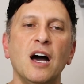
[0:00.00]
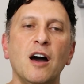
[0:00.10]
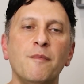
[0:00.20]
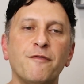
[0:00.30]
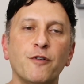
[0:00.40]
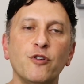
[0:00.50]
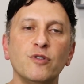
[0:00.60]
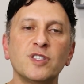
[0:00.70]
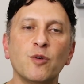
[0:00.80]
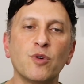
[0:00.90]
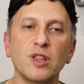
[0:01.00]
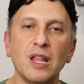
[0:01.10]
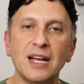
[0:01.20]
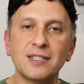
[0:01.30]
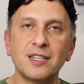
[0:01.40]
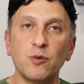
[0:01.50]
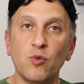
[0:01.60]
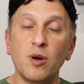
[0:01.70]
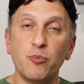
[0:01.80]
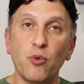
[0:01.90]
um, for those that were less than
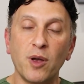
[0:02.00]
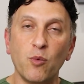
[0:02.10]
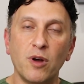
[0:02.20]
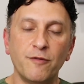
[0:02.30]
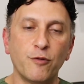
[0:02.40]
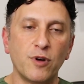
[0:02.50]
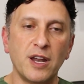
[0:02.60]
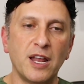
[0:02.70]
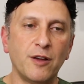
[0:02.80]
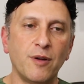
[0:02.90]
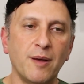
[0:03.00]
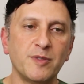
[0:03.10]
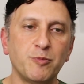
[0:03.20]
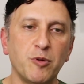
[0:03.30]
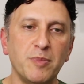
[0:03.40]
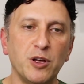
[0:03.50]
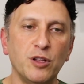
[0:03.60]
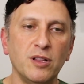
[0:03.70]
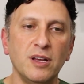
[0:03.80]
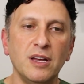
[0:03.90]
1.14 nanograms per
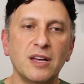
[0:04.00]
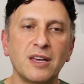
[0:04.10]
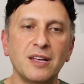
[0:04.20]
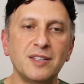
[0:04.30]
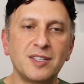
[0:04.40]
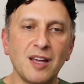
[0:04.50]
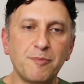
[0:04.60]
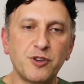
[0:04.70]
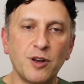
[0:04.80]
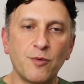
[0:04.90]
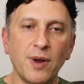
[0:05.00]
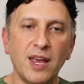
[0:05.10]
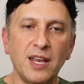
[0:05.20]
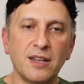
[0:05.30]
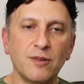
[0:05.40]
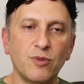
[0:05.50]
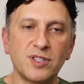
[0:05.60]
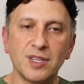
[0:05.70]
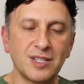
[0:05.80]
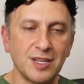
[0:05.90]
mil, conception rate
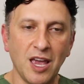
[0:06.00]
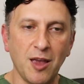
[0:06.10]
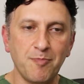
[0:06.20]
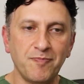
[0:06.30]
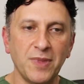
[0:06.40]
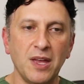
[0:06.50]
was the same.